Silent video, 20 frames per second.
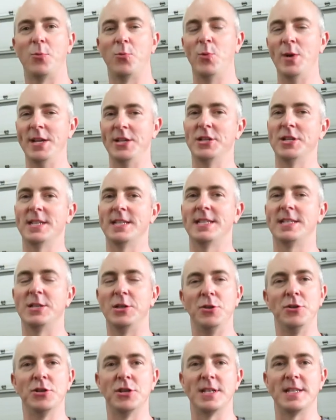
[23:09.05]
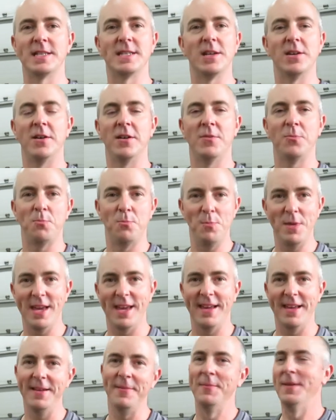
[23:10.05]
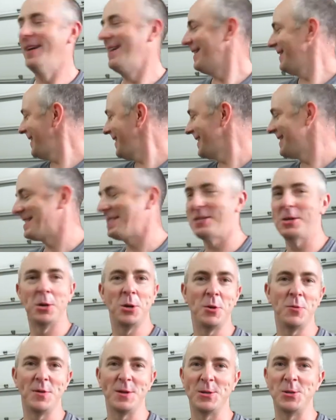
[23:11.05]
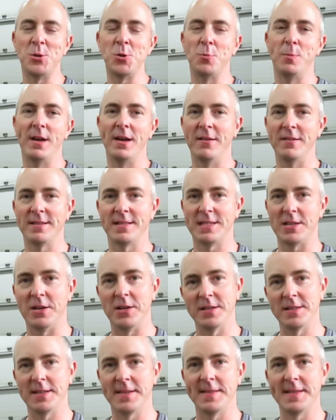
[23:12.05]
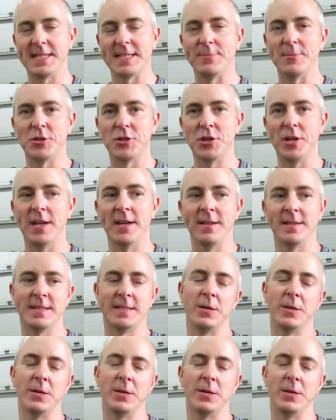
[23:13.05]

We just, you just saw me install the two belts onto this machine.